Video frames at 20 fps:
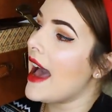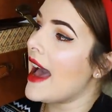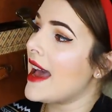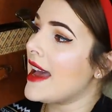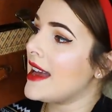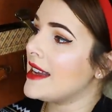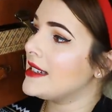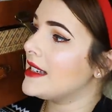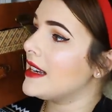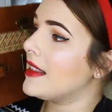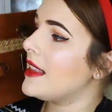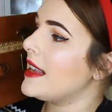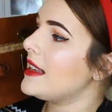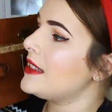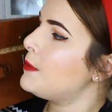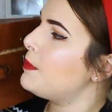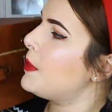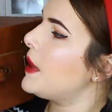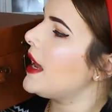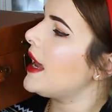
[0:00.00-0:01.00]
And
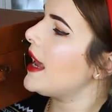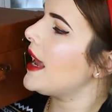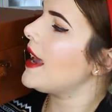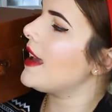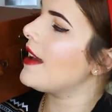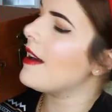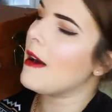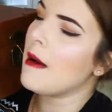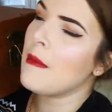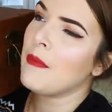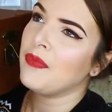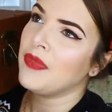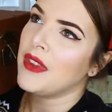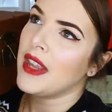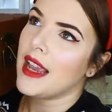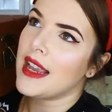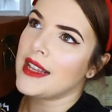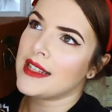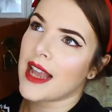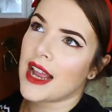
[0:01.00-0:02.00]
this bit here
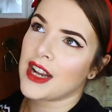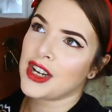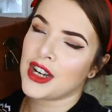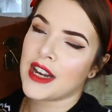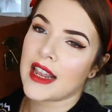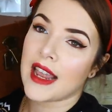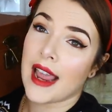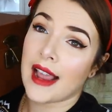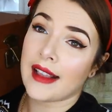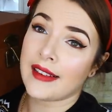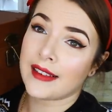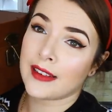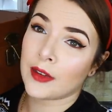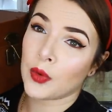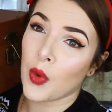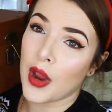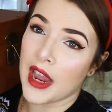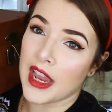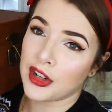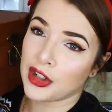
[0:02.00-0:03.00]
is actually a
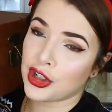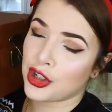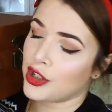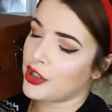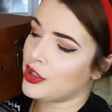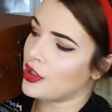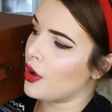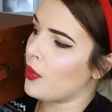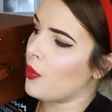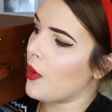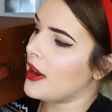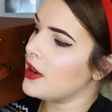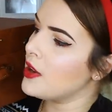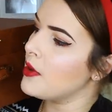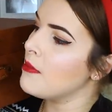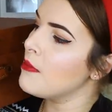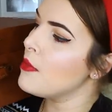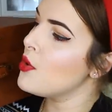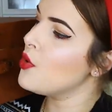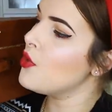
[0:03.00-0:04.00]
switch. So when
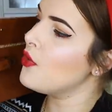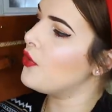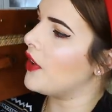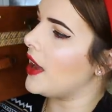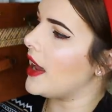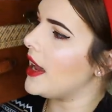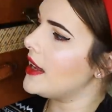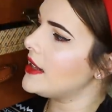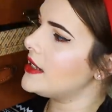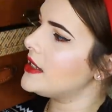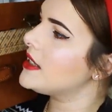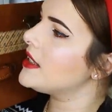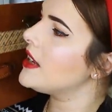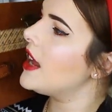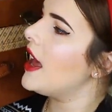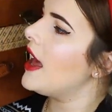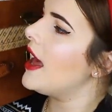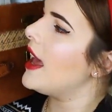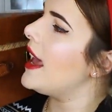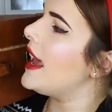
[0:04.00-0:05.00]
you move it,
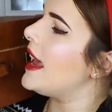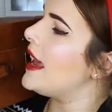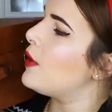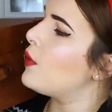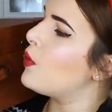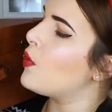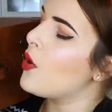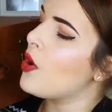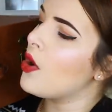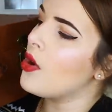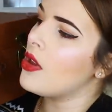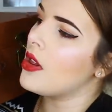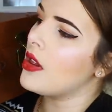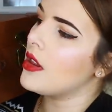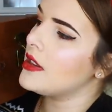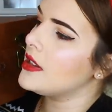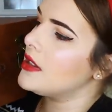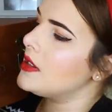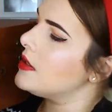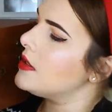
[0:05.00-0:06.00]
it will